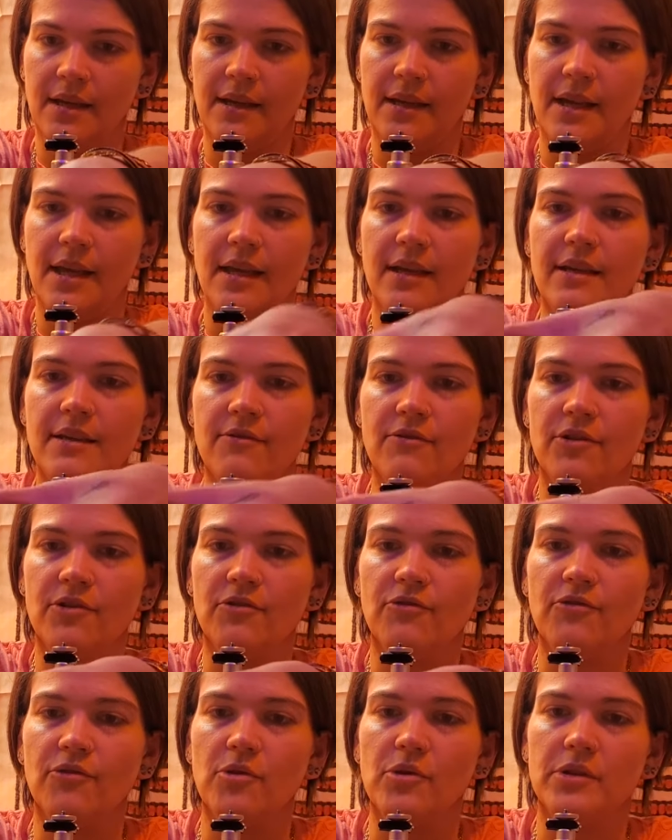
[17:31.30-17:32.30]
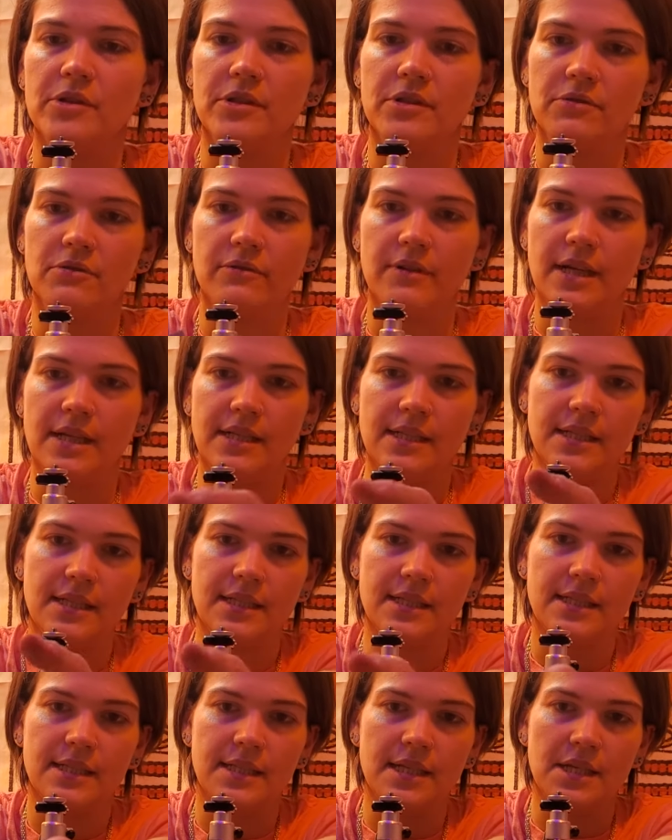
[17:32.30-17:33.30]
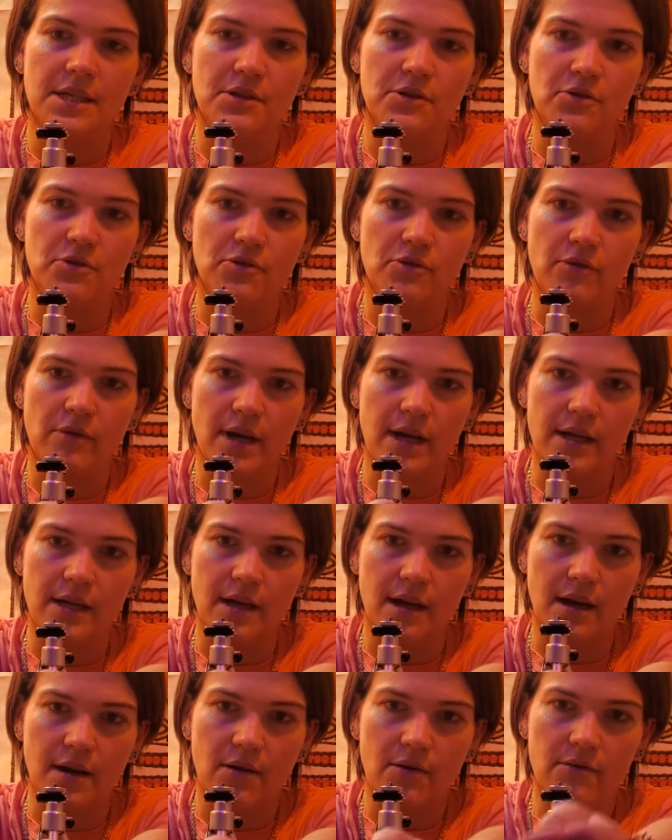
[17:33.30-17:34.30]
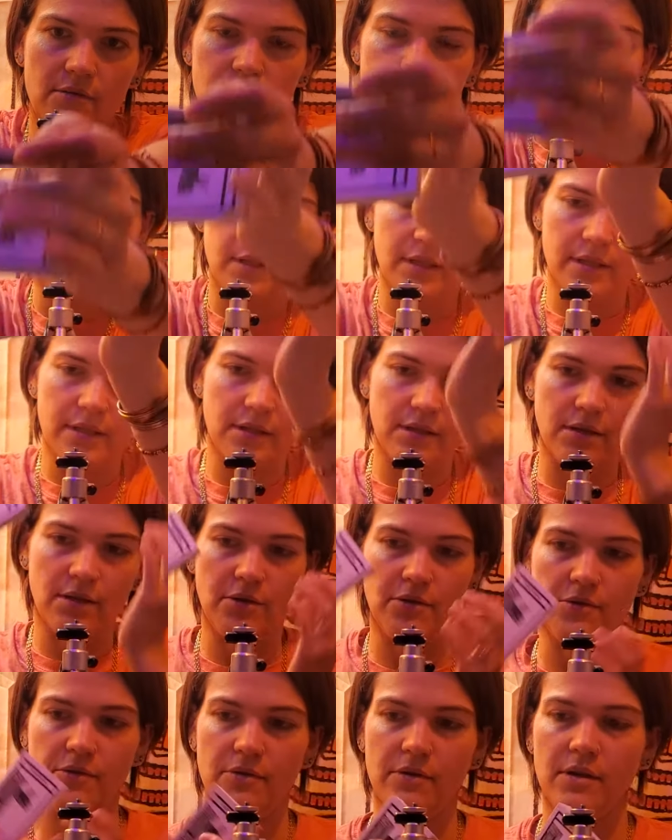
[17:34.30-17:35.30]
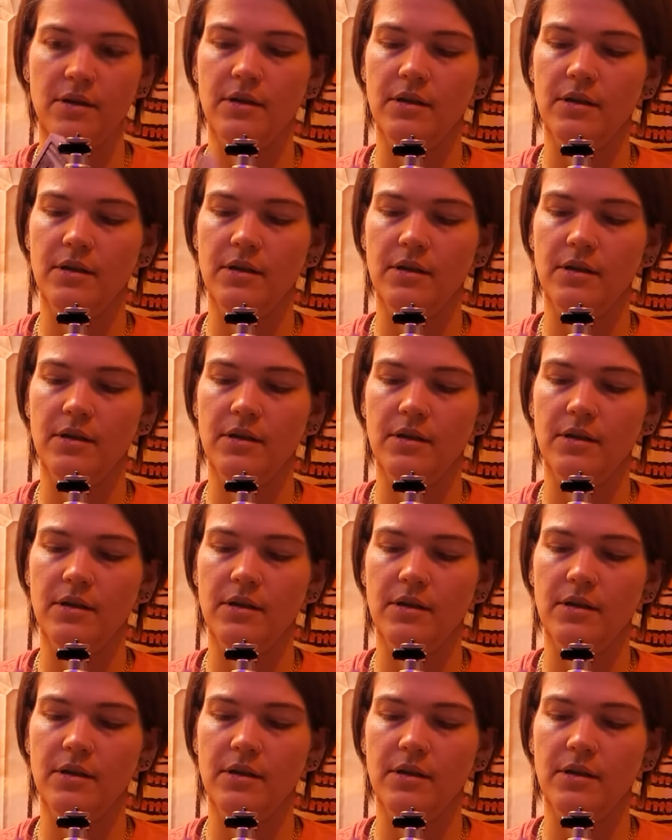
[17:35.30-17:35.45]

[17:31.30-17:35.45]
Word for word: can't even afford to rent a sea-doo right now, let alone